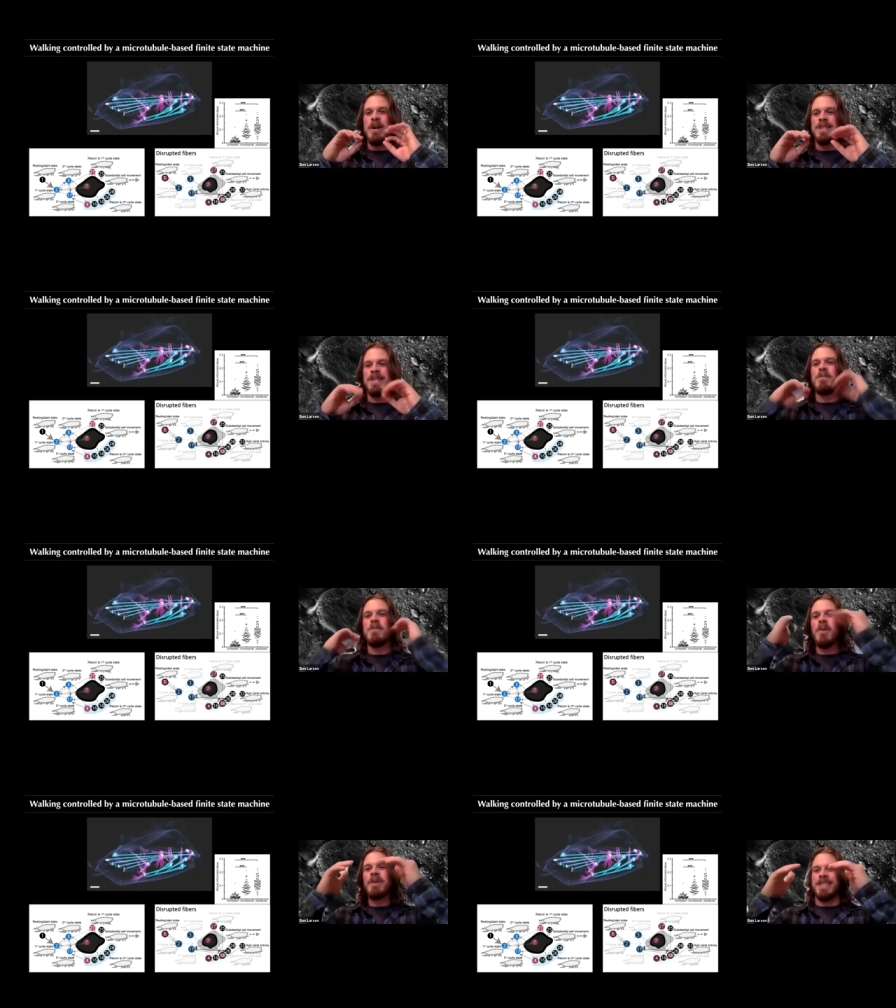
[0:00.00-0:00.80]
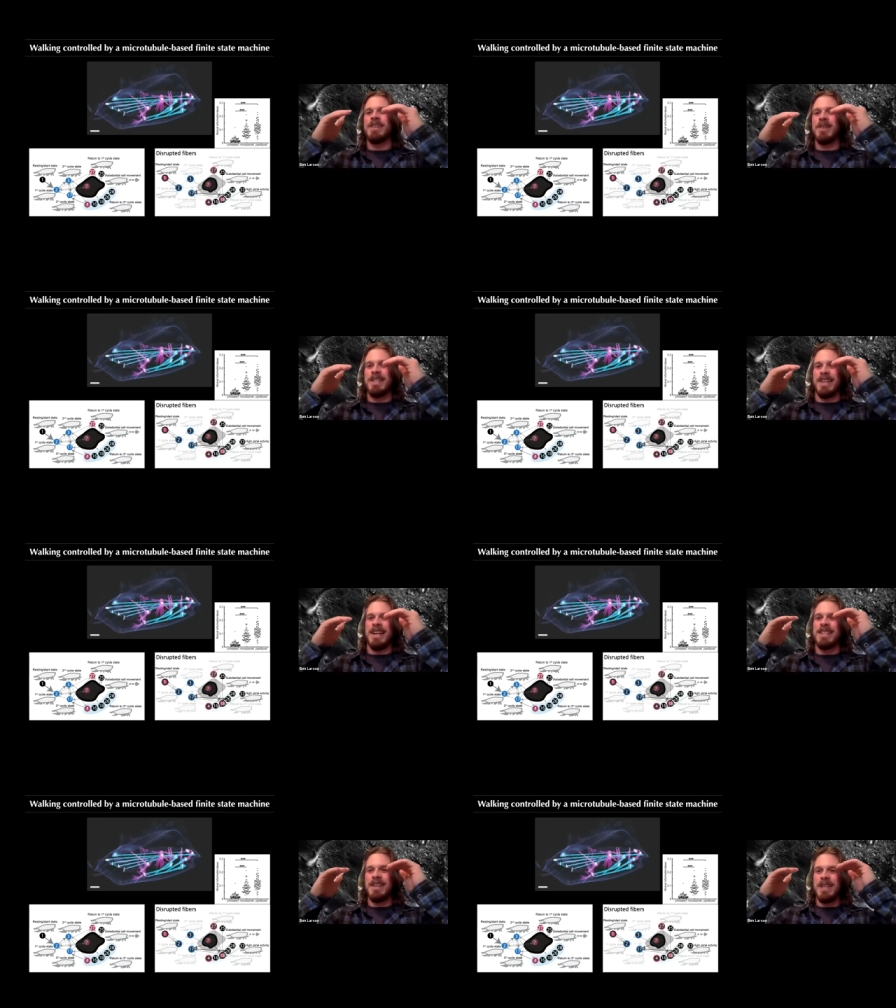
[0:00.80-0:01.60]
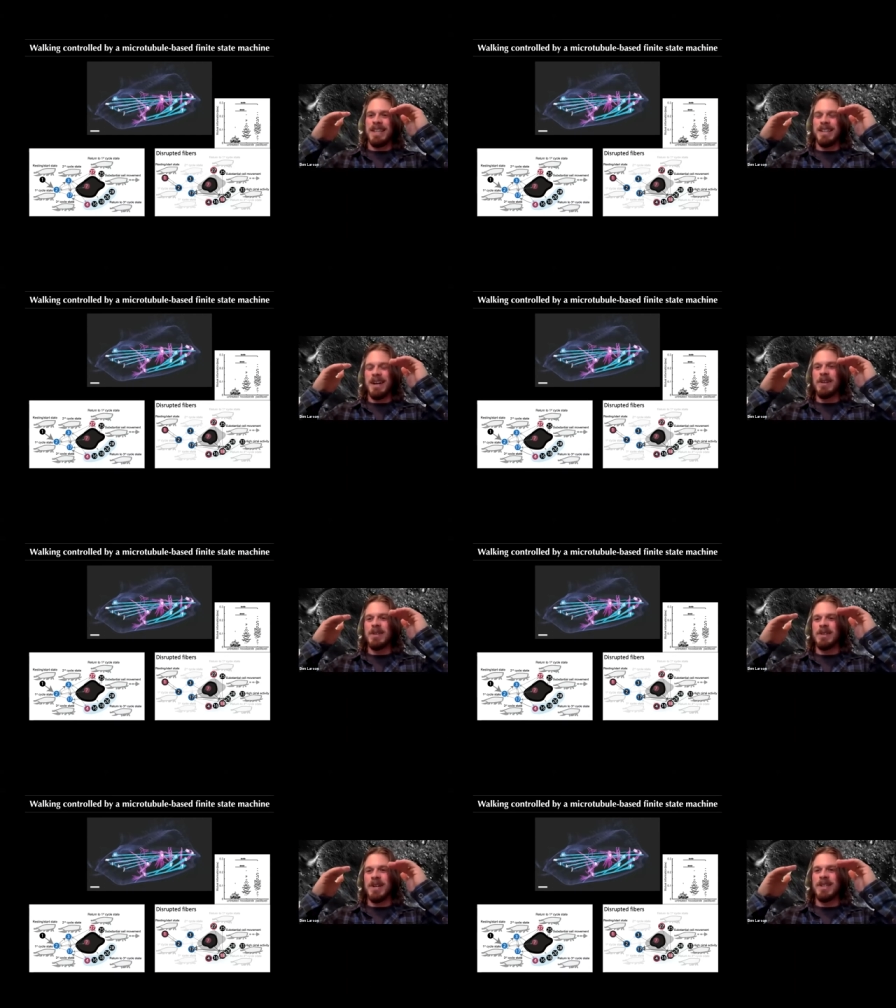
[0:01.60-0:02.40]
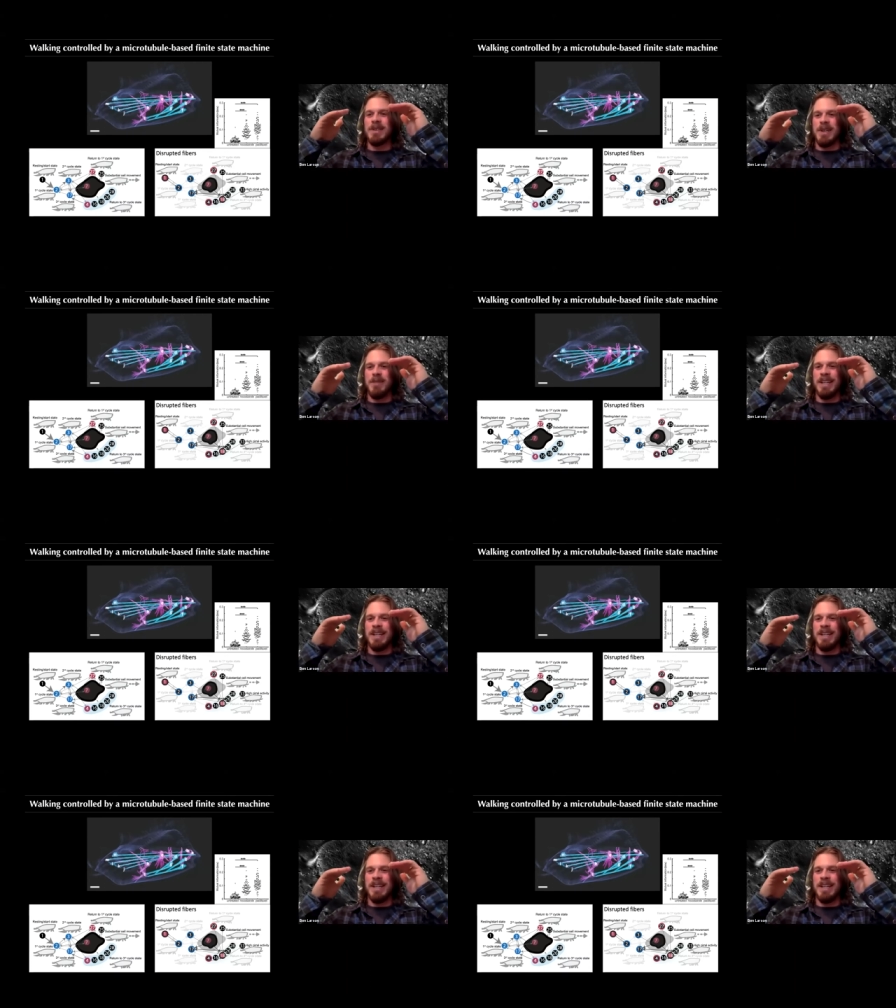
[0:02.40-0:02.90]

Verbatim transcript: we see more synchronous activity under drug treatment.